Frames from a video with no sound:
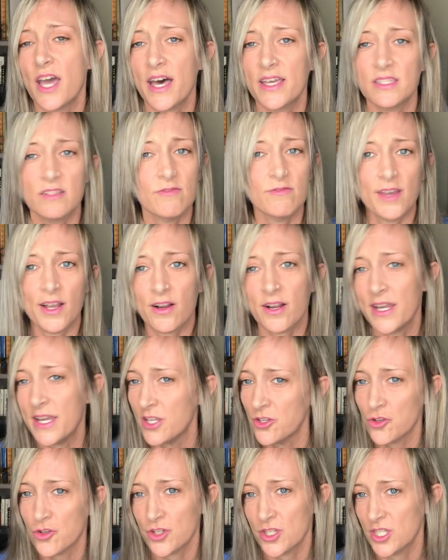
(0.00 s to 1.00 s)
has a very
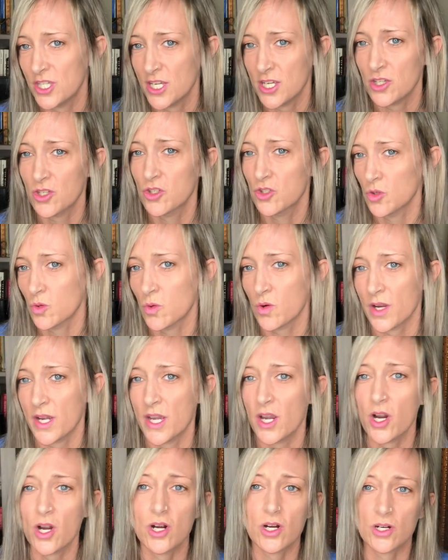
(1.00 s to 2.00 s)
interesting
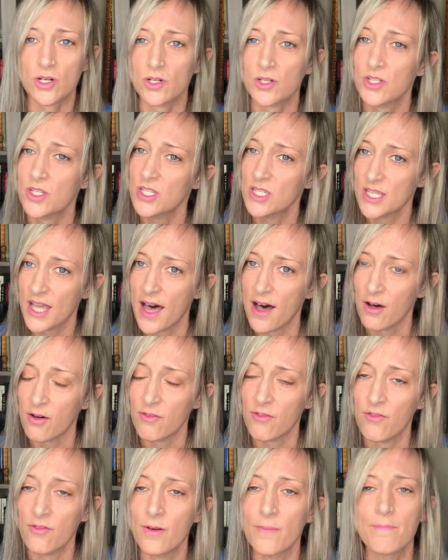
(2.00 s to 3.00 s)
story
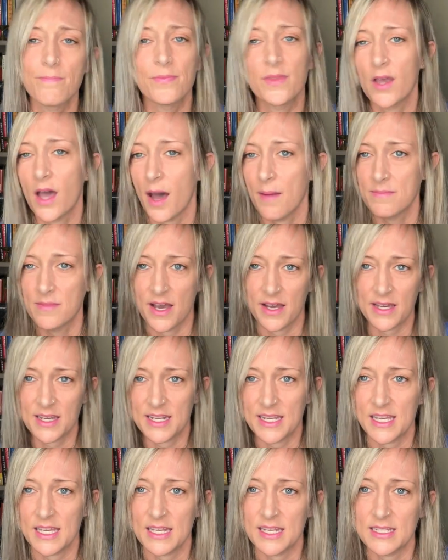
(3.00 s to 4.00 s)
herself. I'm not going
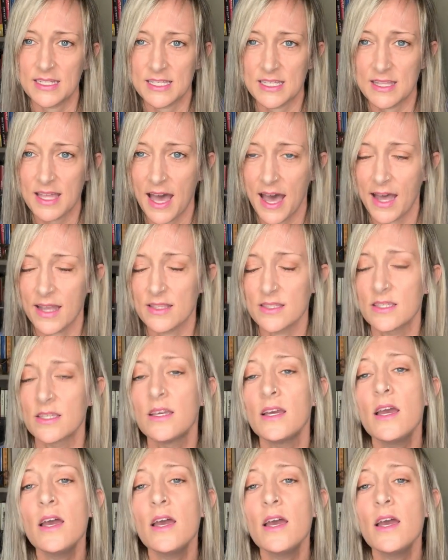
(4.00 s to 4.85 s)
to get into that.